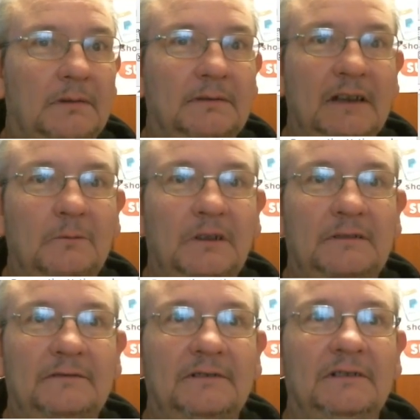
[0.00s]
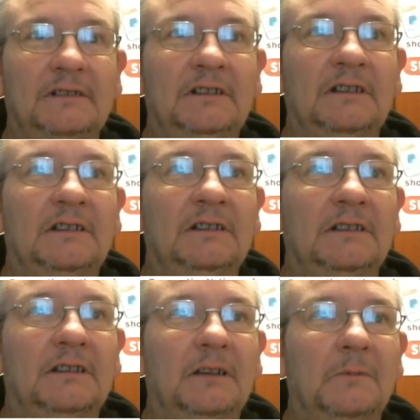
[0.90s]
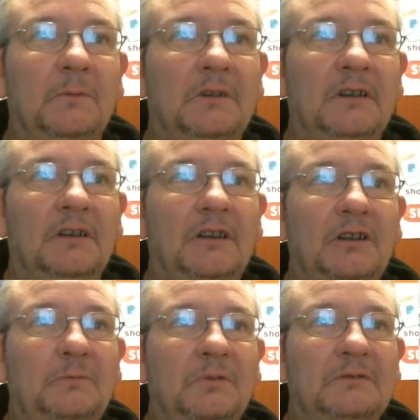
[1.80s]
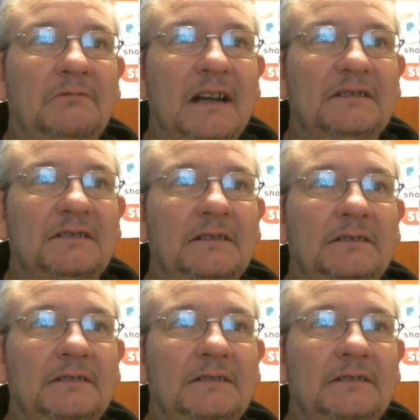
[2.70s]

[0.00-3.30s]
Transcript: one, and we want to open raster.